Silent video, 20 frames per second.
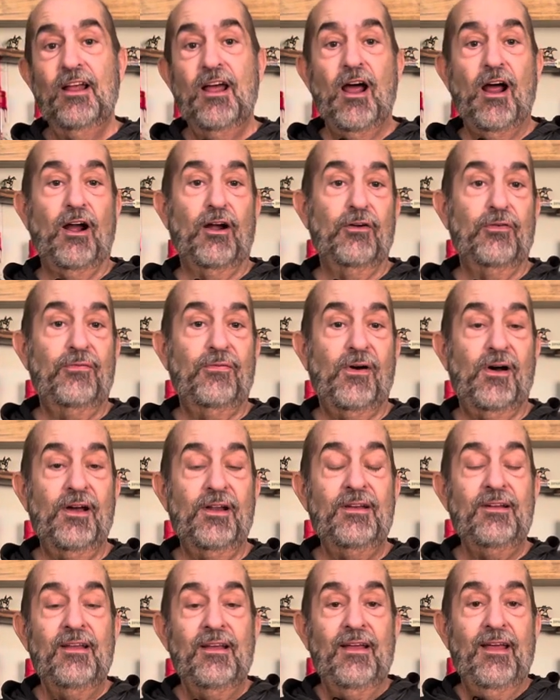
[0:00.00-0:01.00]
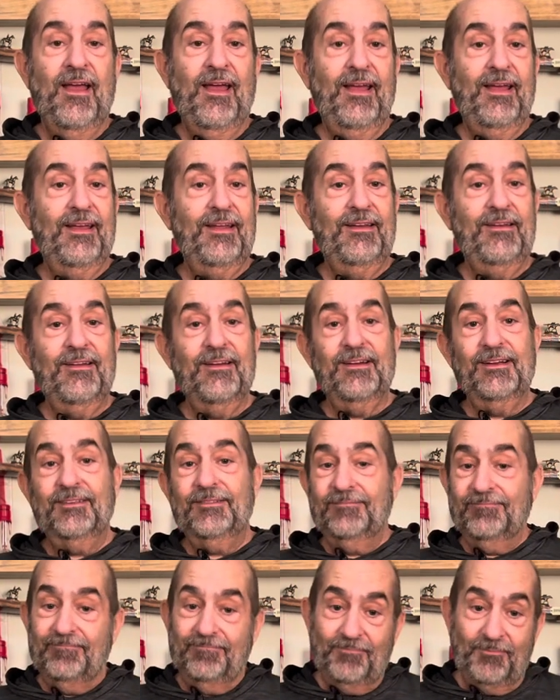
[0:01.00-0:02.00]
are fun, and uh,
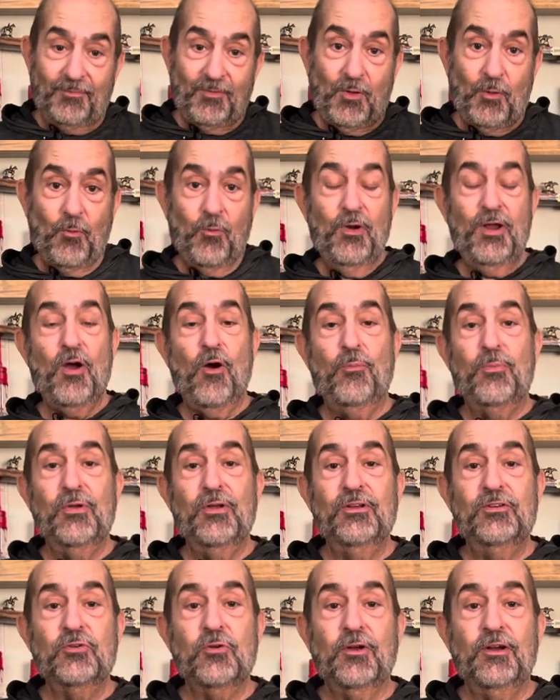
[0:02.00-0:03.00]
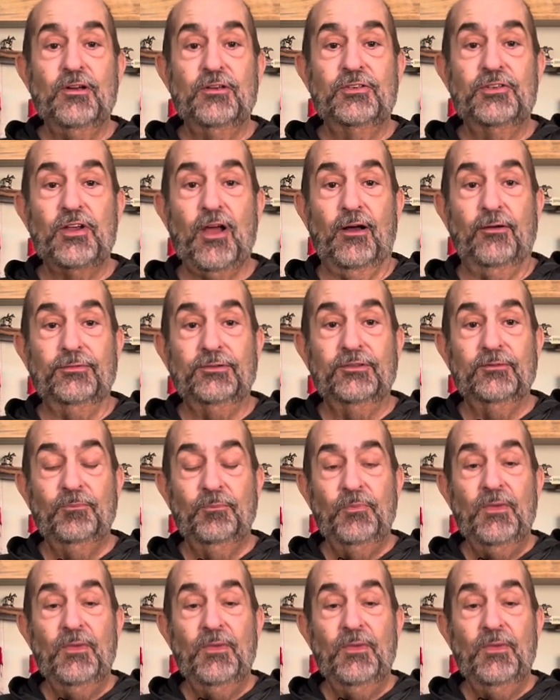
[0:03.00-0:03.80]
we hope you enjoy yourselves.